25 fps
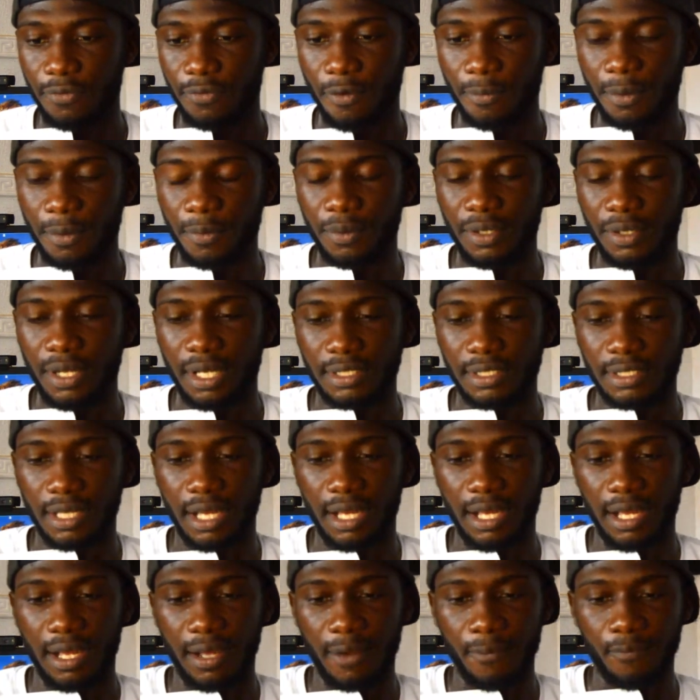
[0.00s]
For people that
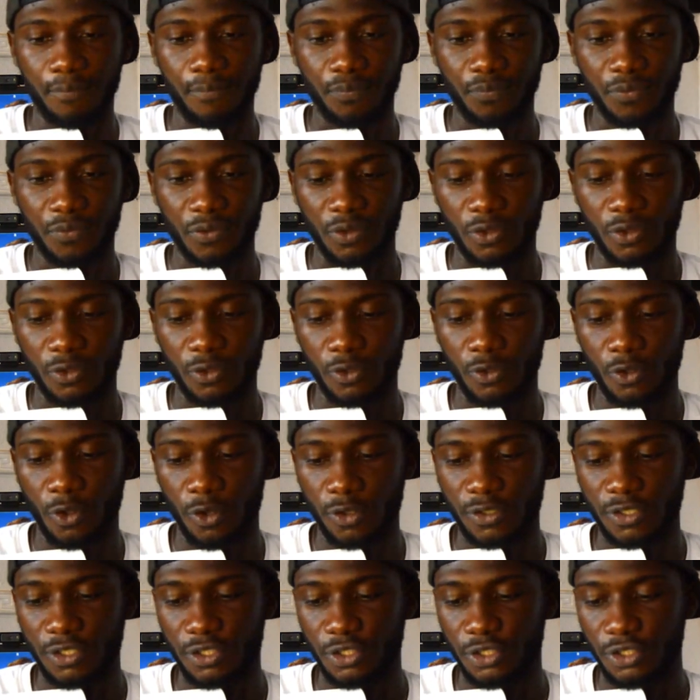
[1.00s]
are
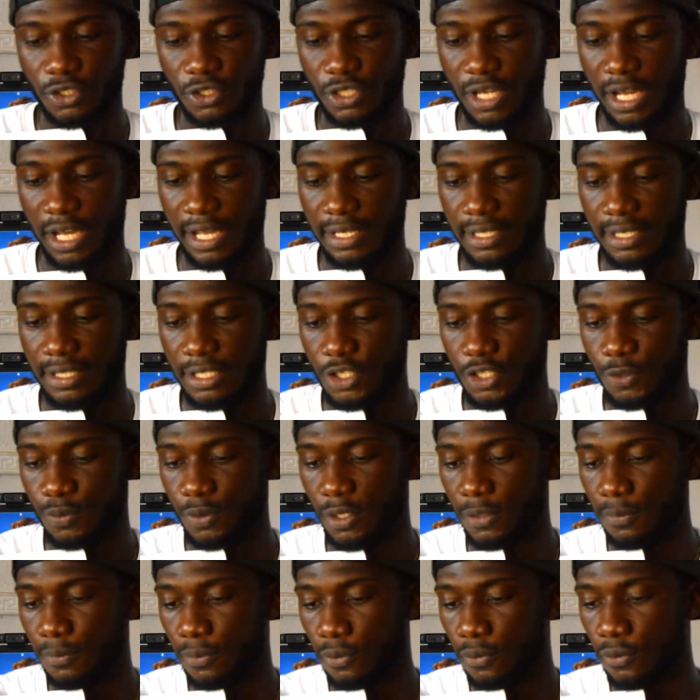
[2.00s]
not Chinese
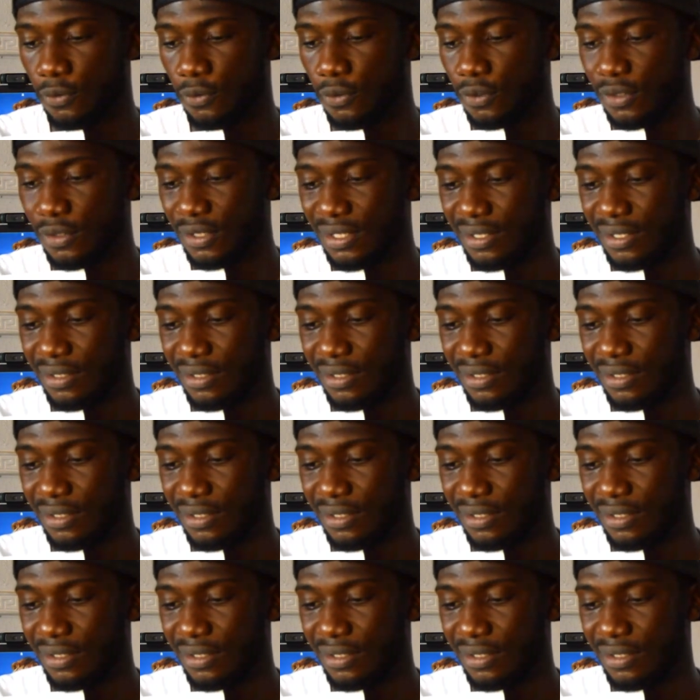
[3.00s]
people,